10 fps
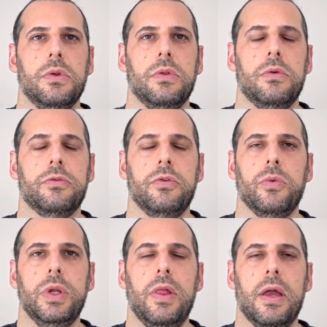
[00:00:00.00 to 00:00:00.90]
There's no
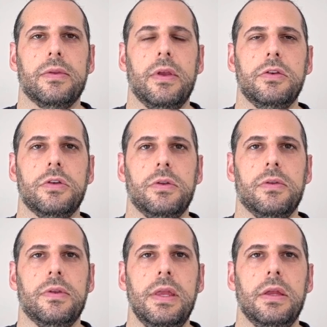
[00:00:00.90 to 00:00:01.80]
relaxation to
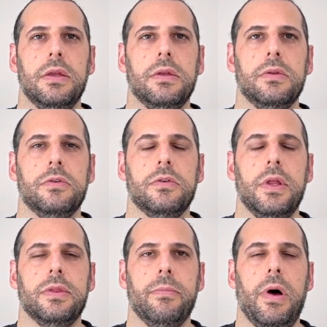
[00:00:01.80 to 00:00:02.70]
seek. Just
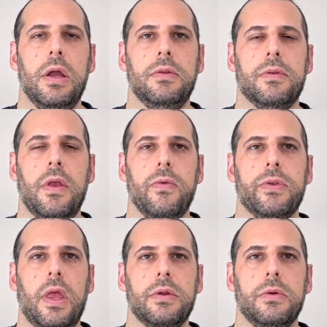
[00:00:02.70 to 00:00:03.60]
let the mind
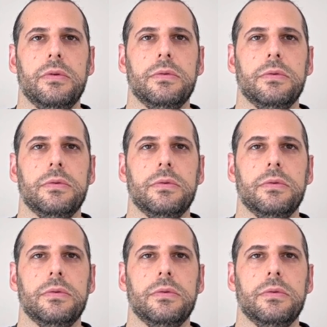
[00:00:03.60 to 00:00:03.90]
self-settle.